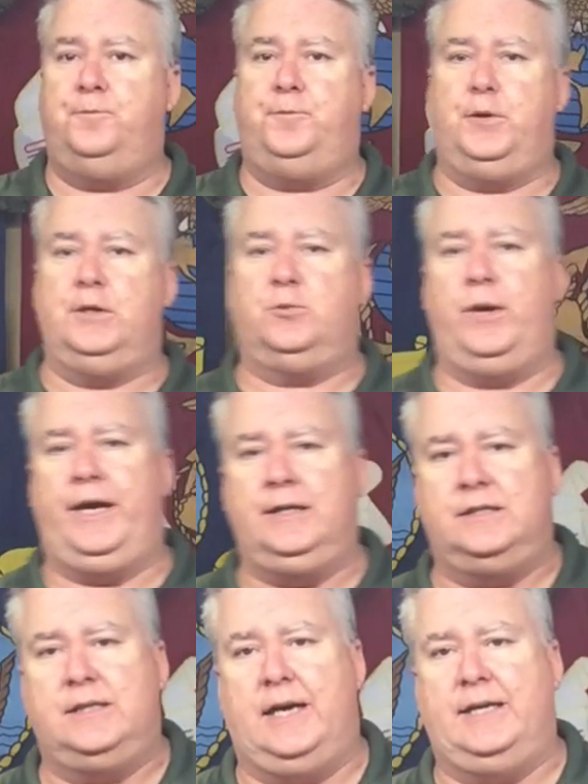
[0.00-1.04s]
For its weight
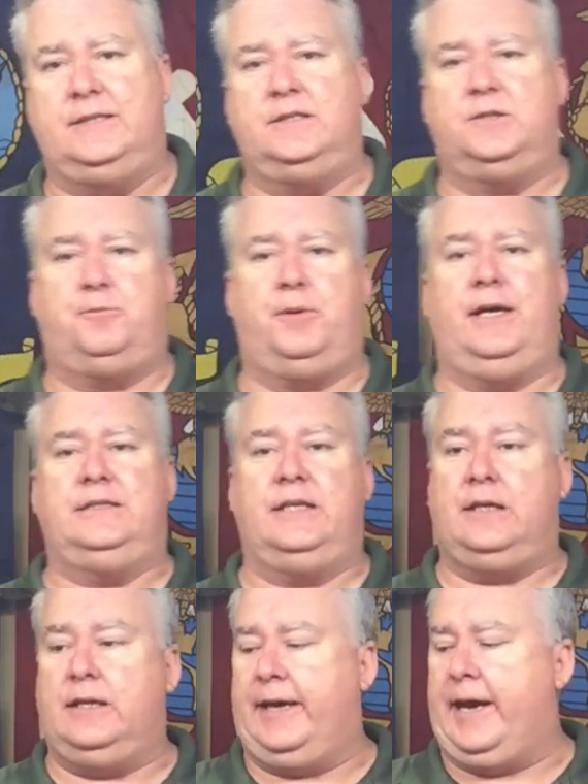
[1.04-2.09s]
and size, it's
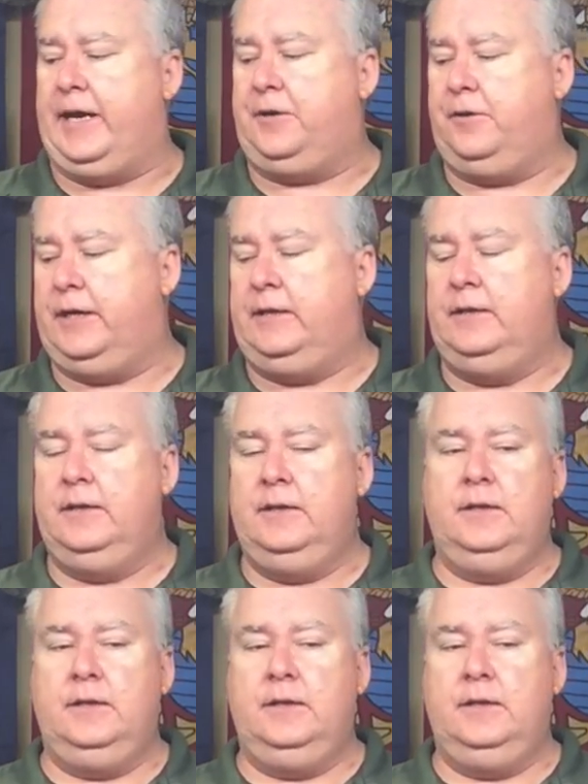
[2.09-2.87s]
surprisingly accurate.